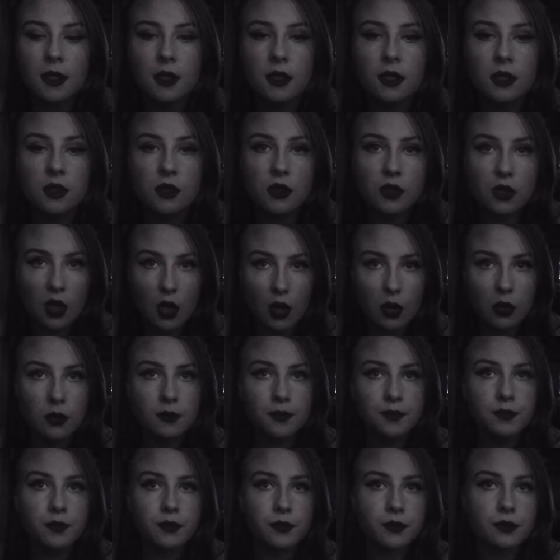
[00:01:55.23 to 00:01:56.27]
So,
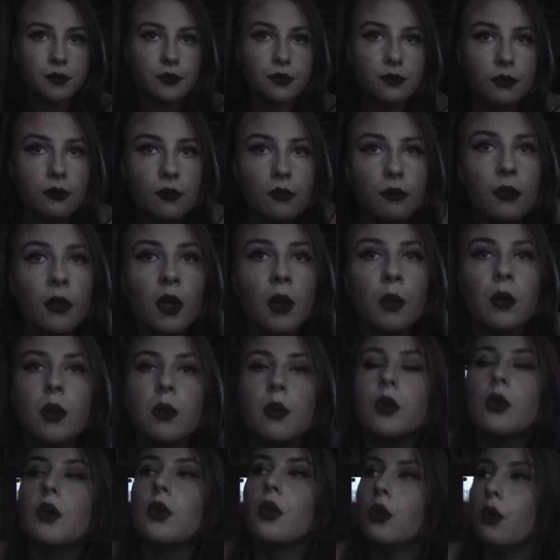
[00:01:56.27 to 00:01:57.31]
we
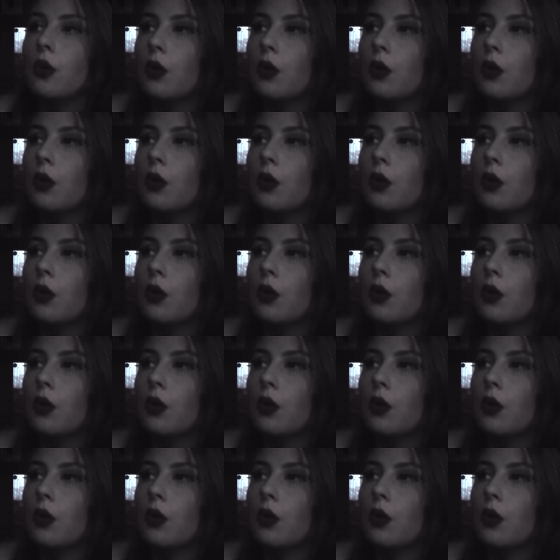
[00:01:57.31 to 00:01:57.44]
walk.